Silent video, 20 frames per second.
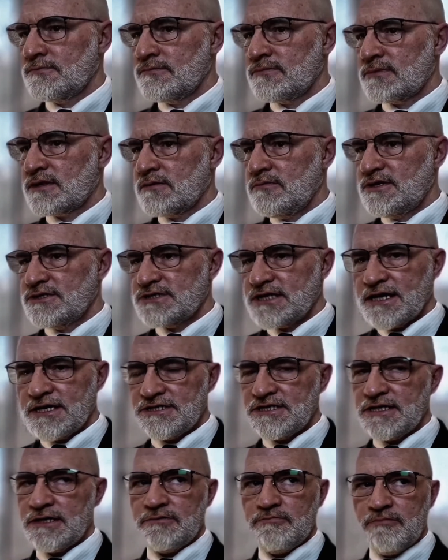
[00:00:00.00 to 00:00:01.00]
Because like I
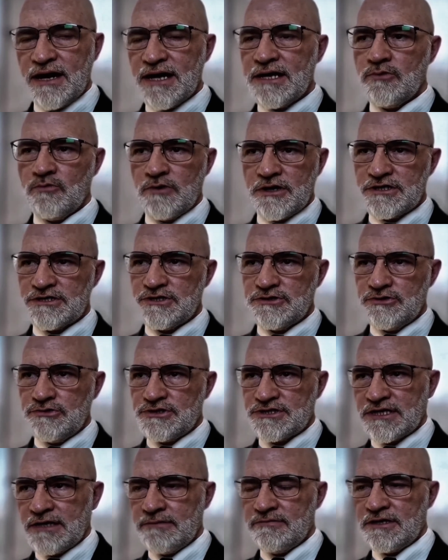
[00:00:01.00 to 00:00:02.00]
said, Biden wanted to do the
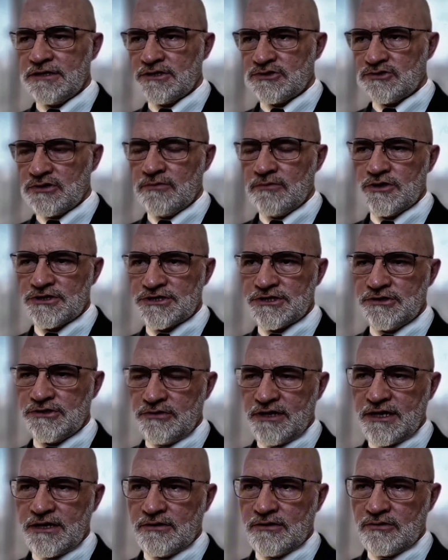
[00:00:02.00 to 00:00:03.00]
same thing that Trump wants to do
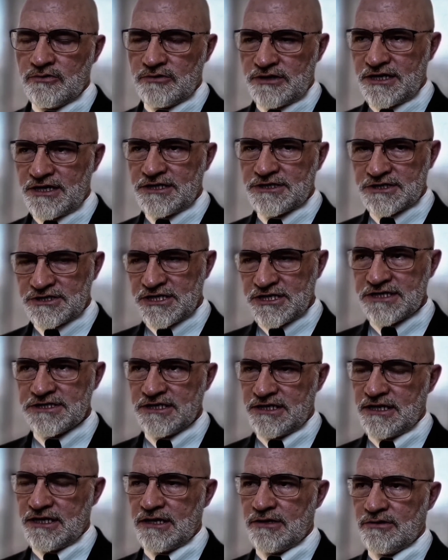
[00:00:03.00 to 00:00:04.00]
now, or that he suggested
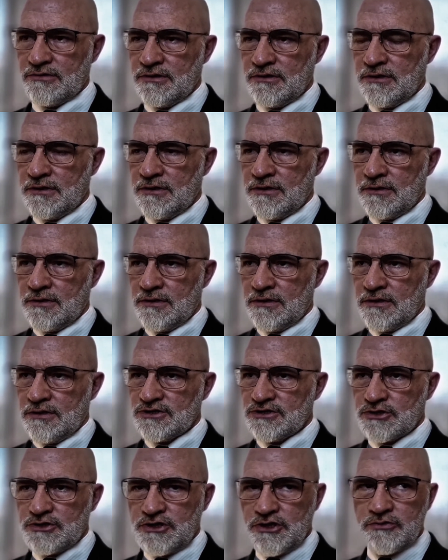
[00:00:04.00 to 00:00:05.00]
now. So
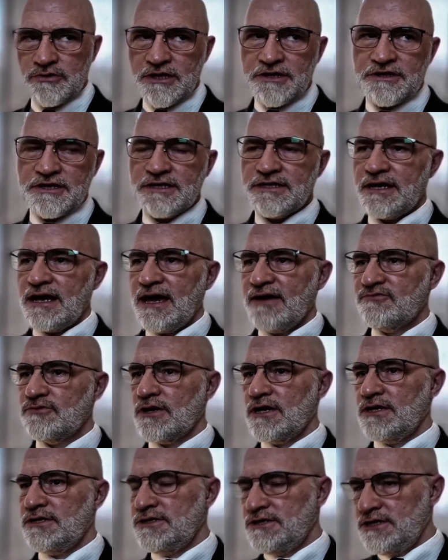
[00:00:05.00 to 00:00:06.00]
do you really think that after a
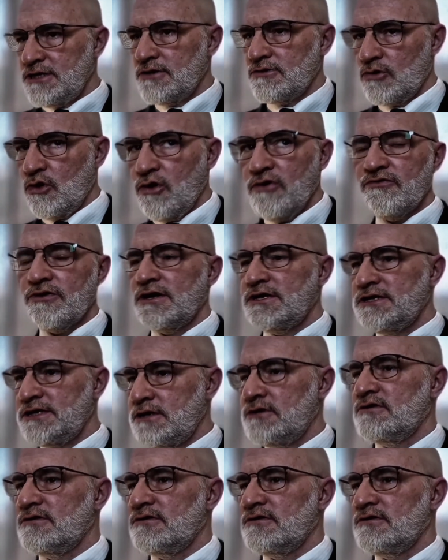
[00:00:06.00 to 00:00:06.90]
year, over a year of